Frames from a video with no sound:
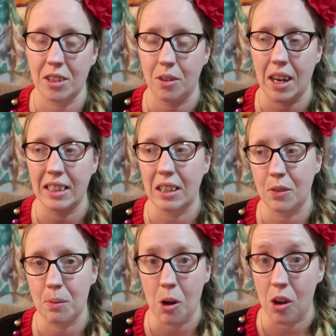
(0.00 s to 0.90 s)
So I
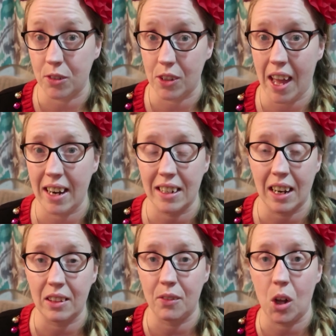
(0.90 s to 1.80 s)
love them all for that.
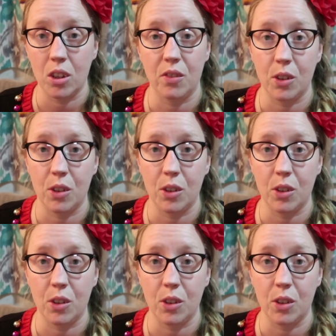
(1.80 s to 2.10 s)
And I love all